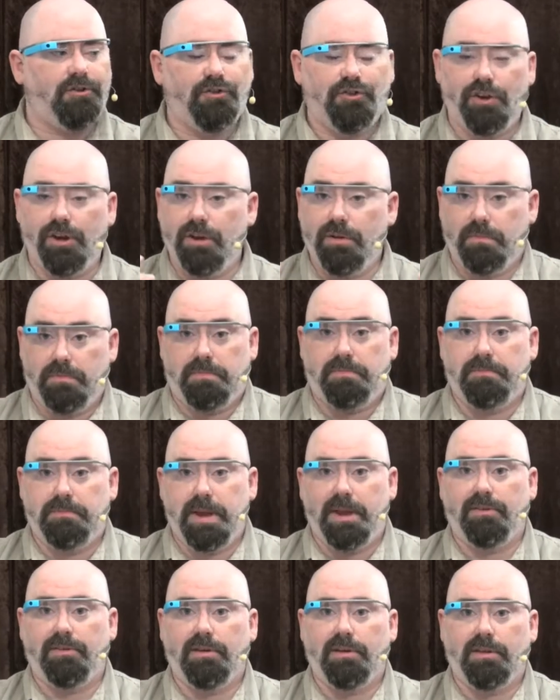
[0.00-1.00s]
she
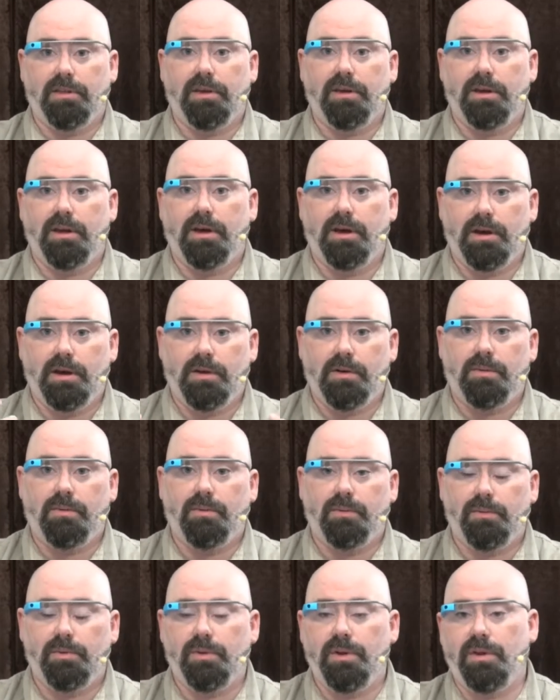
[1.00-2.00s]
basically,
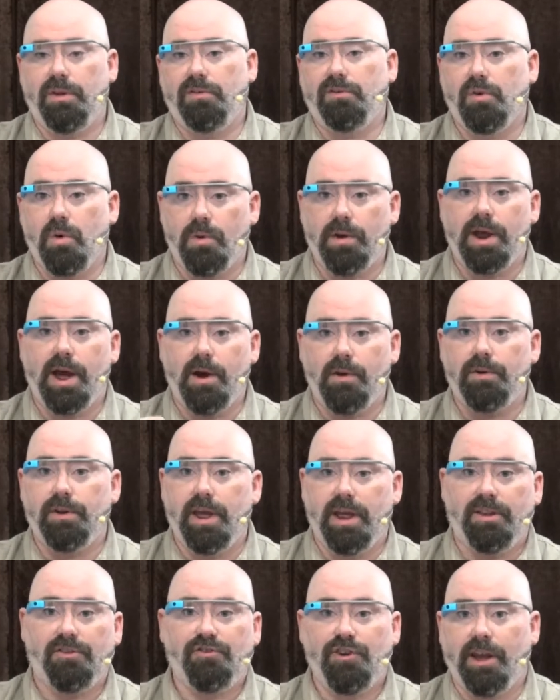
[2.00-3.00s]
he's going down
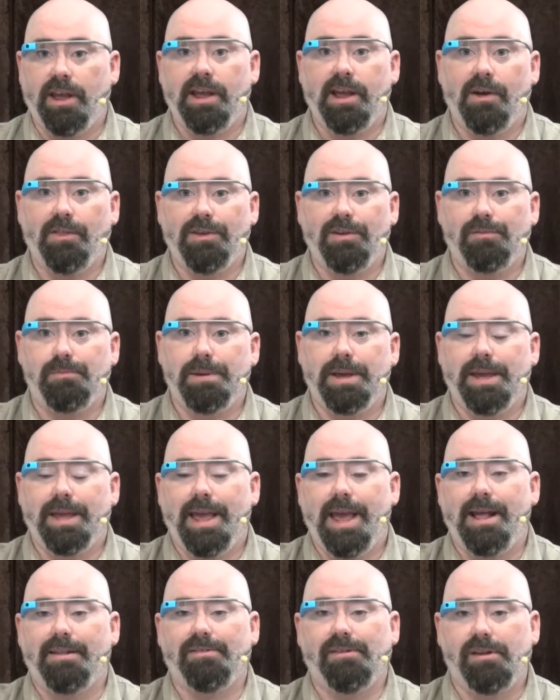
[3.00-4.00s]
and checking out these big
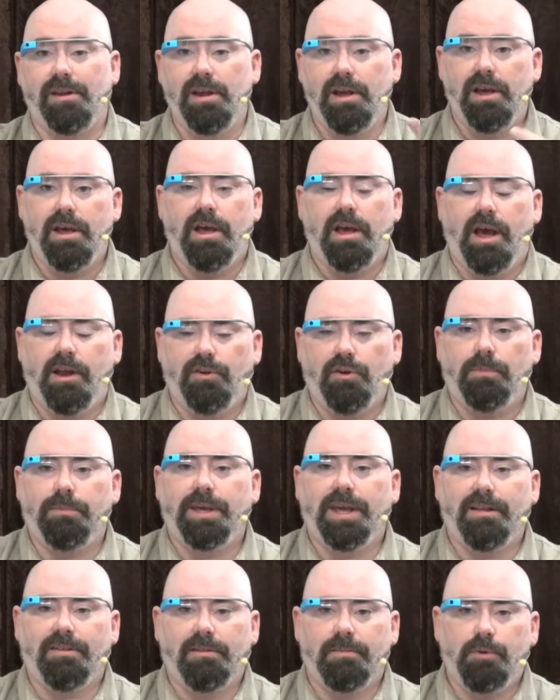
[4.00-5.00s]
cats, and I told him
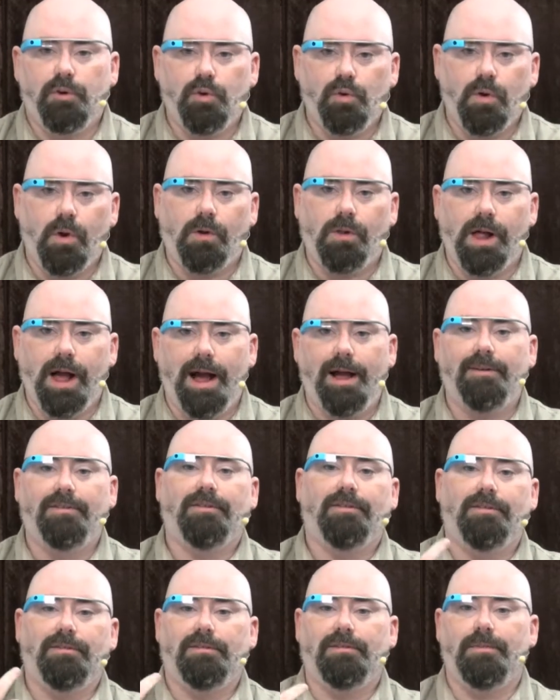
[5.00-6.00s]
to get some Google
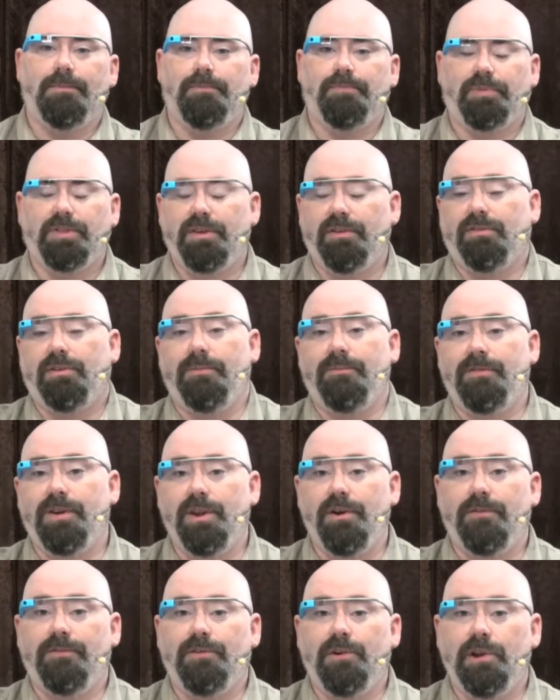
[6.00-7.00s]
Glass and get some
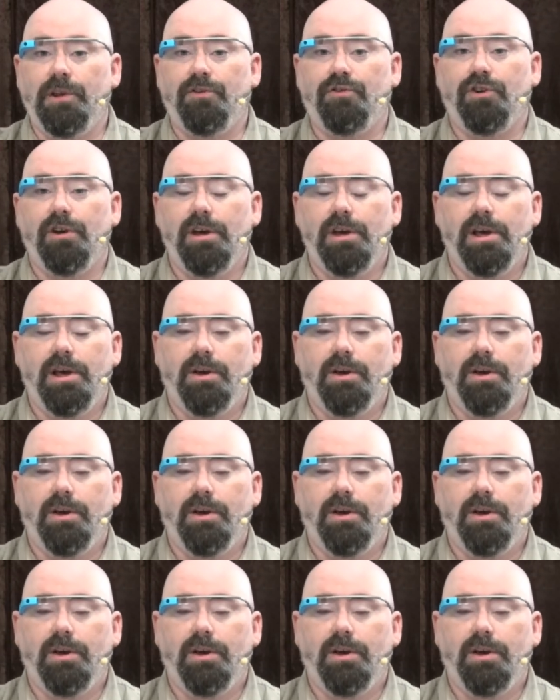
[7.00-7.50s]
video footage.